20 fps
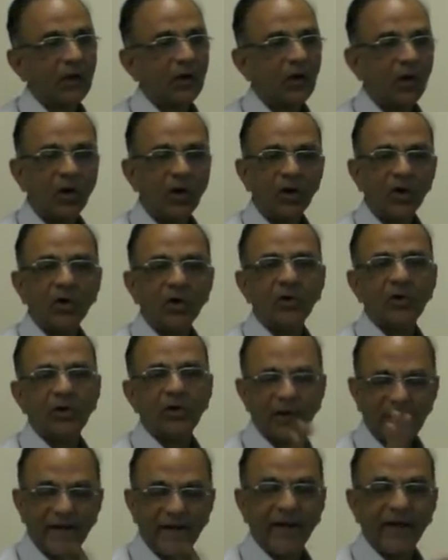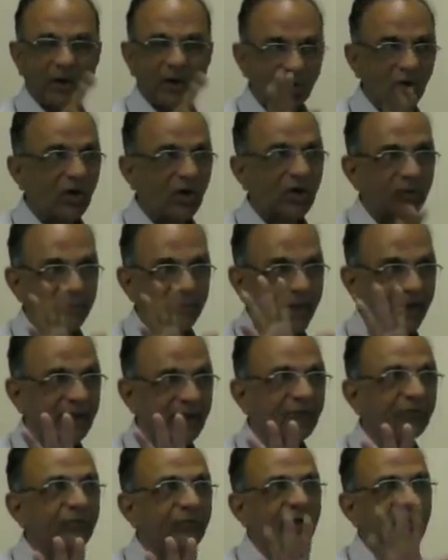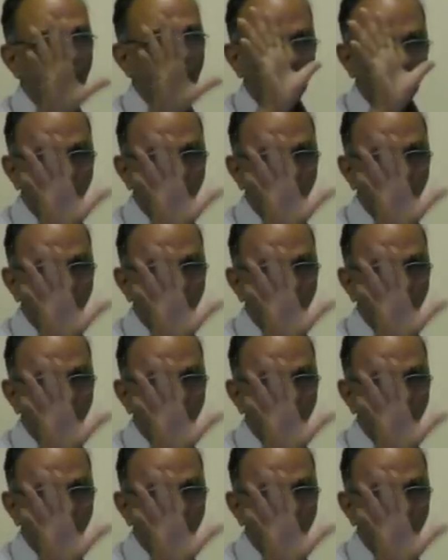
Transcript: Or and or magnify.